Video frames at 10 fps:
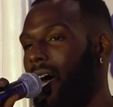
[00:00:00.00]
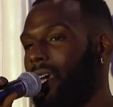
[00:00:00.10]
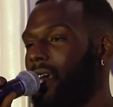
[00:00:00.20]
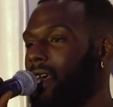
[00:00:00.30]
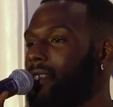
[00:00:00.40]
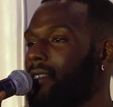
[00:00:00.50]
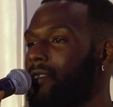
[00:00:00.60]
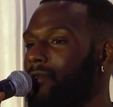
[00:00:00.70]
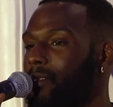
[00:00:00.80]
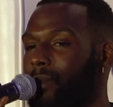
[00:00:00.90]
I
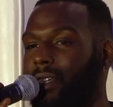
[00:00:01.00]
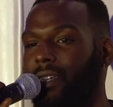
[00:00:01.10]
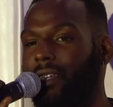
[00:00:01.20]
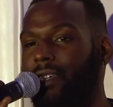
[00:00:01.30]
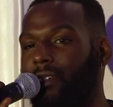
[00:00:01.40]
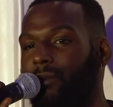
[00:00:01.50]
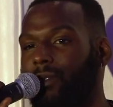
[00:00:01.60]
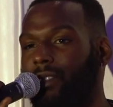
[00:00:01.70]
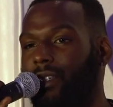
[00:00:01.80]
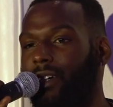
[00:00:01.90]
guess for me, and it
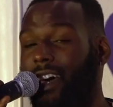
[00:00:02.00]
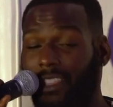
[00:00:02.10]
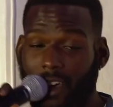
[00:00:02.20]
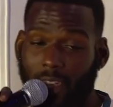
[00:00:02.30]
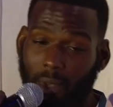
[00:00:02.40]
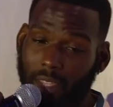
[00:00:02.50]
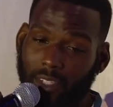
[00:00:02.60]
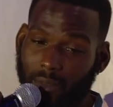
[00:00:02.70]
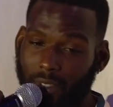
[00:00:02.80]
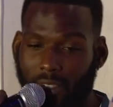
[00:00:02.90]
was, I thought about
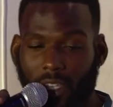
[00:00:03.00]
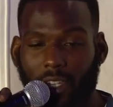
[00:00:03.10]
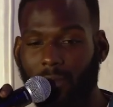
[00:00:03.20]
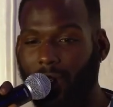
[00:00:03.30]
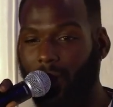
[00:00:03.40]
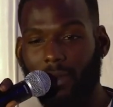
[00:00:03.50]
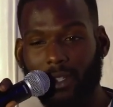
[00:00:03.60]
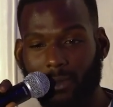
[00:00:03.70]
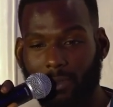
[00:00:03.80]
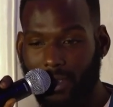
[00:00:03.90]
this when you said it, but I
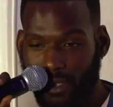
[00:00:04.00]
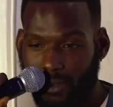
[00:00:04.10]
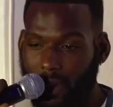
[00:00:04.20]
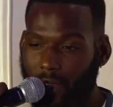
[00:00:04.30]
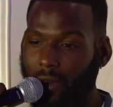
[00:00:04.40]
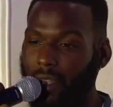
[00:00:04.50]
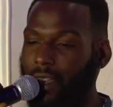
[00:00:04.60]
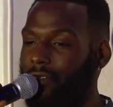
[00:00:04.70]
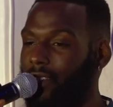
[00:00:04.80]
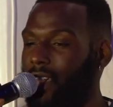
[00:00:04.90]
wanted to put it the right
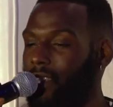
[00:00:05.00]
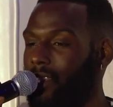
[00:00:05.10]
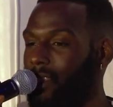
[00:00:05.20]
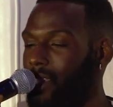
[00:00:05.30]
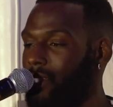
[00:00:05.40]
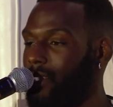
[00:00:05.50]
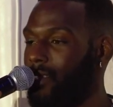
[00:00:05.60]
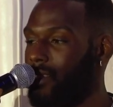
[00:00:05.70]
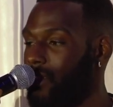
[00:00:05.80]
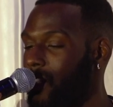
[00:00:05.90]
way. I feel like that this
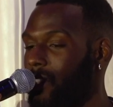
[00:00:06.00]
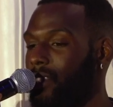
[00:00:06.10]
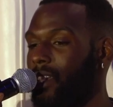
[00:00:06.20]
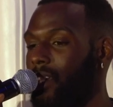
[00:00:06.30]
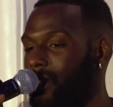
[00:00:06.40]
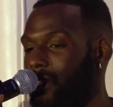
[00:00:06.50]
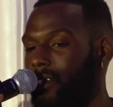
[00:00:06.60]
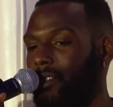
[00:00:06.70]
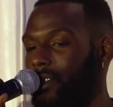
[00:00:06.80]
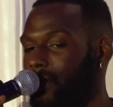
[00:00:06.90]
is a thought that I
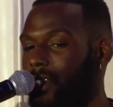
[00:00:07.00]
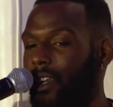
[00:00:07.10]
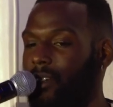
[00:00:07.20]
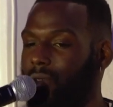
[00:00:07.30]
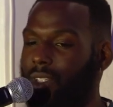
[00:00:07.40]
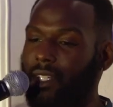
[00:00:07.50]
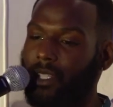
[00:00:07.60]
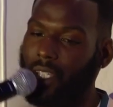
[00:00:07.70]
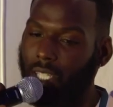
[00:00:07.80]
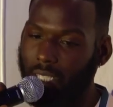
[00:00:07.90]
need to know that I don't need
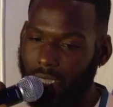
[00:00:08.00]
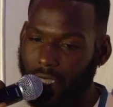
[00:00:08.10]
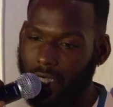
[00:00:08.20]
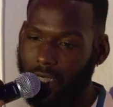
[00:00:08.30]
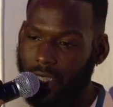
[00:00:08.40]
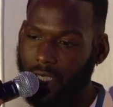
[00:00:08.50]
a this.